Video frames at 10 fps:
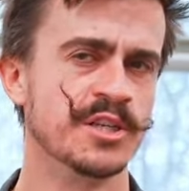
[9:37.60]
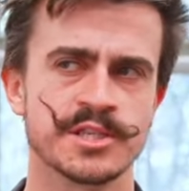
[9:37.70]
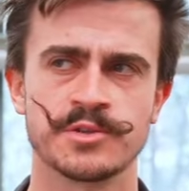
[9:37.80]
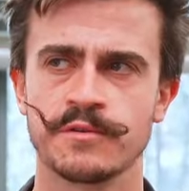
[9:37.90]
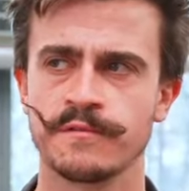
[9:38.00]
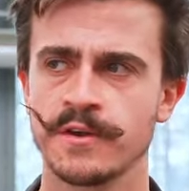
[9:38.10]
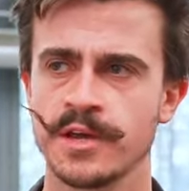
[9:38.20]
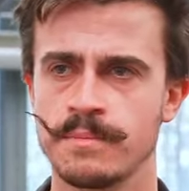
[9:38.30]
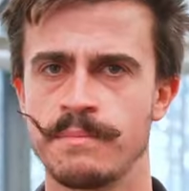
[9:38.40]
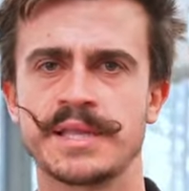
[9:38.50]
to sort
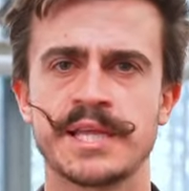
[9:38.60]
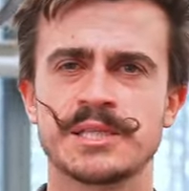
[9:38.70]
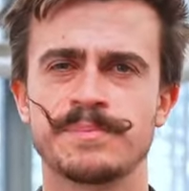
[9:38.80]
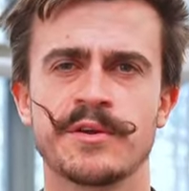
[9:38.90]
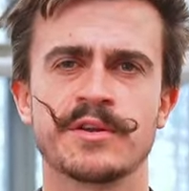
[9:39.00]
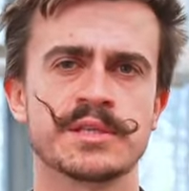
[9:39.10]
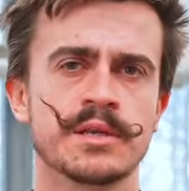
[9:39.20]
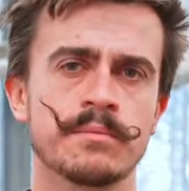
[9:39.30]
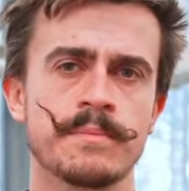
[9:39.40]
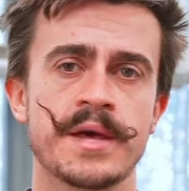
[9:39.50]
of make the experience a
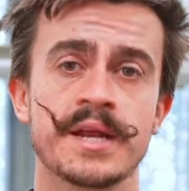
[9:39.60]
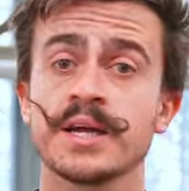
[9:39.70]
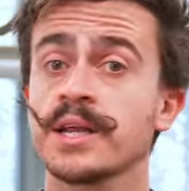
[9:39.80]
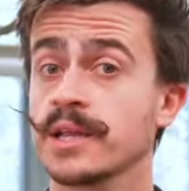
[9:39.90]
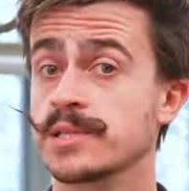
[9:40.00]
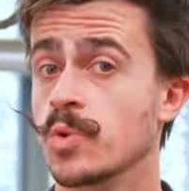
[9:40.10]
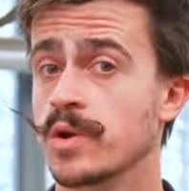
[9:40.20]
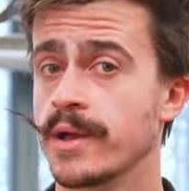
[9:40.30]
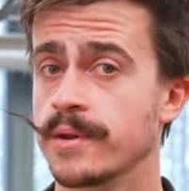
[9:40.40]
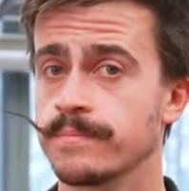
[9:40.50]
little bit better. Let's talk
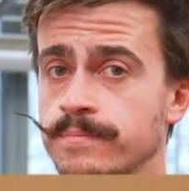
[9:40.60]
about them.